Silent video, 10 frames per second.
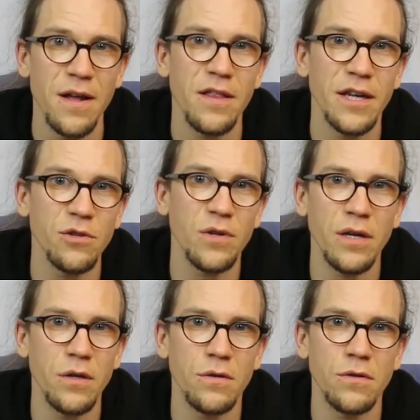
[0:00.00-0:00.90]
that you
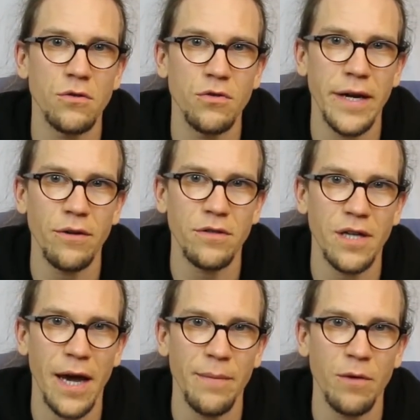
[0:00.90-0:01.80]
can use to train your
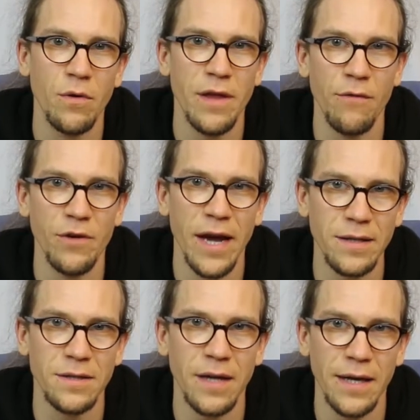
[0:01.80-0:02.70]
timing with every
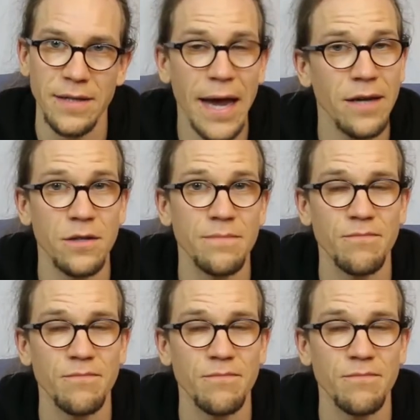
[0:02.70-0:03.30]
exercise and